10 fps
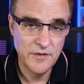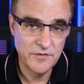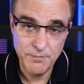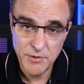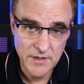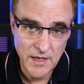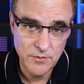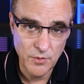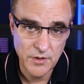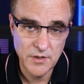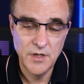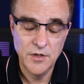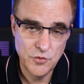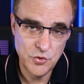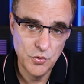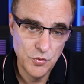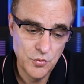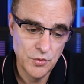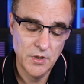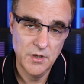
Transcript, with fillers: separate network to